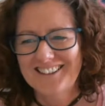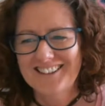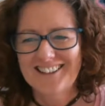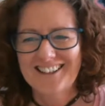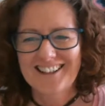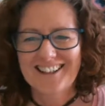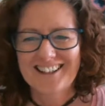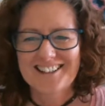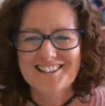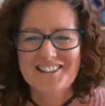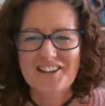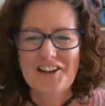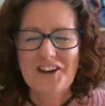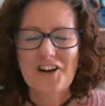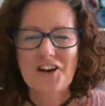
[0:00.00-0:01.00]
All right,
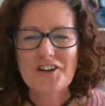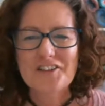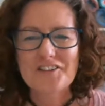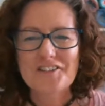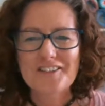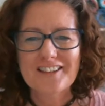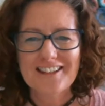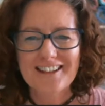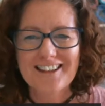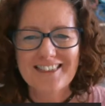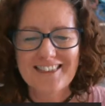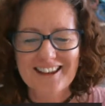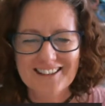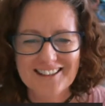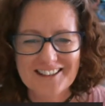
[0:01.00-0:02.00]
so
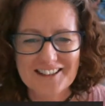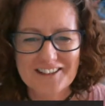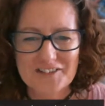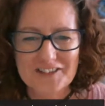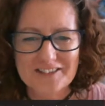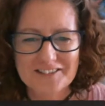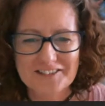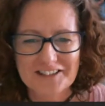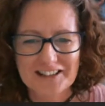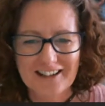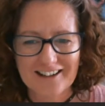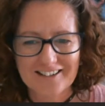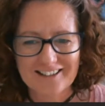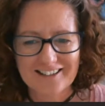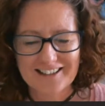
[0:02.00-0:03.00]
hopefully that can give you some
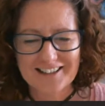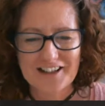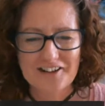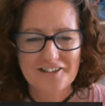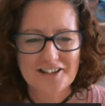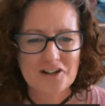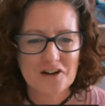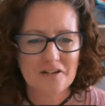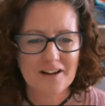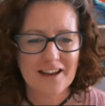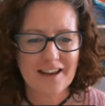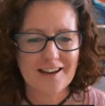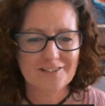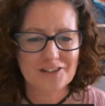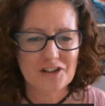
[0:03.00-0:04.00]
clarity. Now, I know
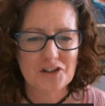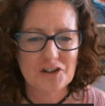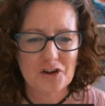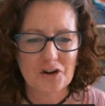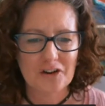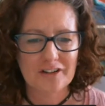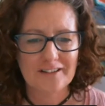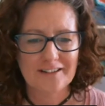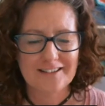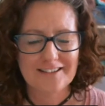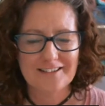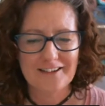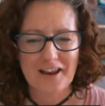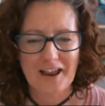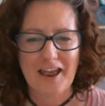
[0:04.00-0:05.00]
I haven't
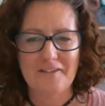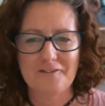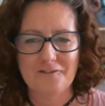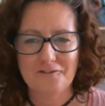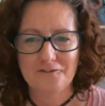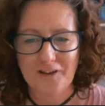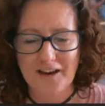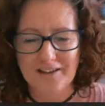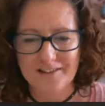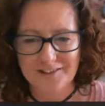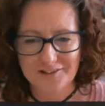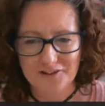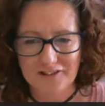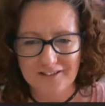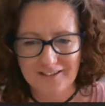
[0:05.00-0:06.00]
shown
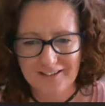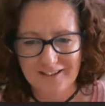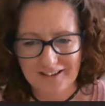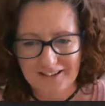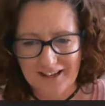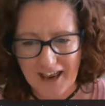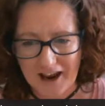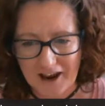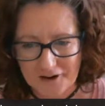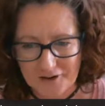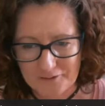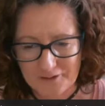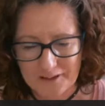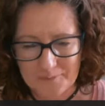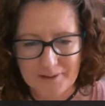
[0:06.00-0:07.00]
face on how
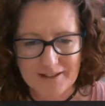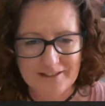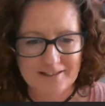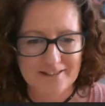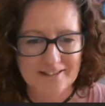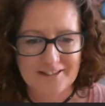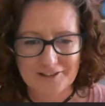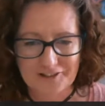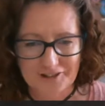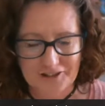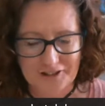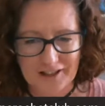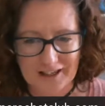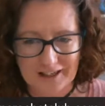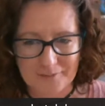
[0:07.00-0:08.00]
to read because it's just
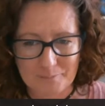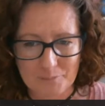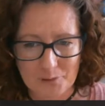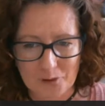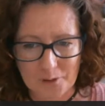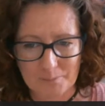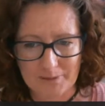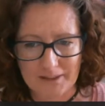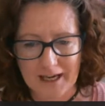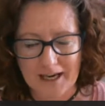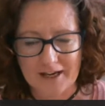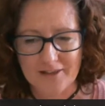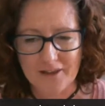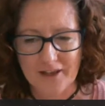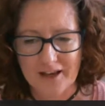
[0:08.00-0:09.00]
going to get more
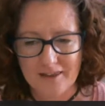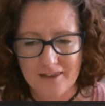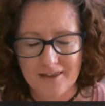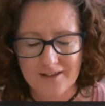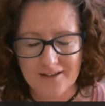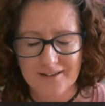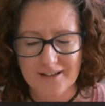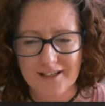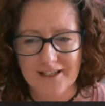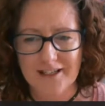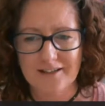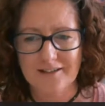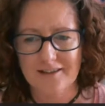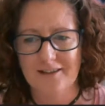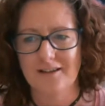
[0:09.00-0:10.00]
complicated. They're the things that you
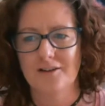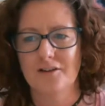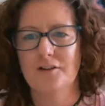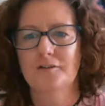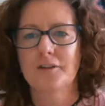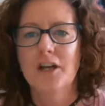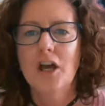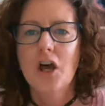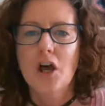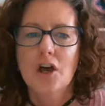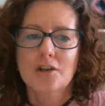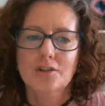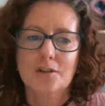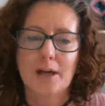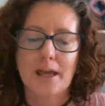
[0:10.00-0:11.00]
need to think of.
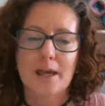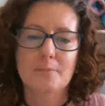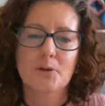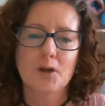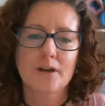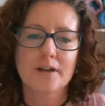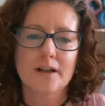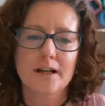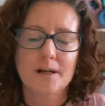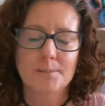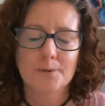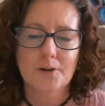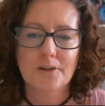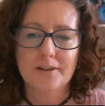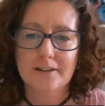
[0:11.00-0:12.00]
So I am going to
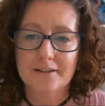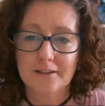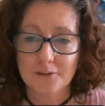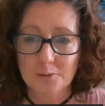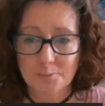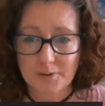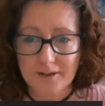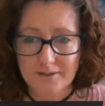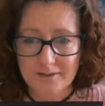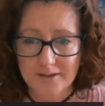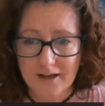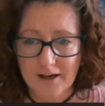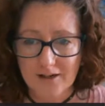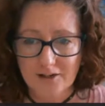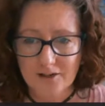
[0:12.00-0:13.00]
upload the little
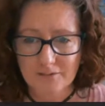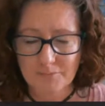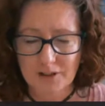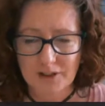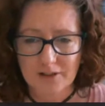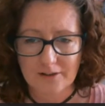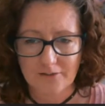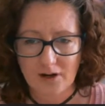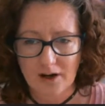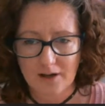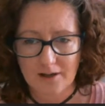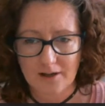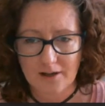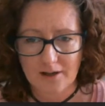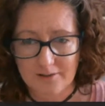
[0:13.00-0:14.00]
presentation, which I've
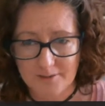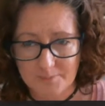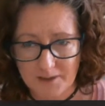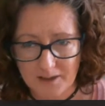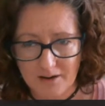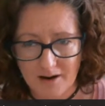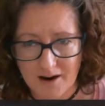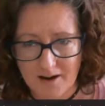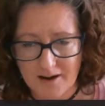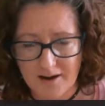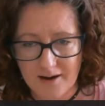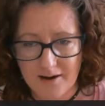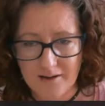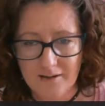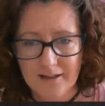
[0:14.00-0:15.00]
kind of used as my guide
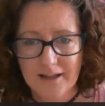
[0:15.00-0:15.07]
here,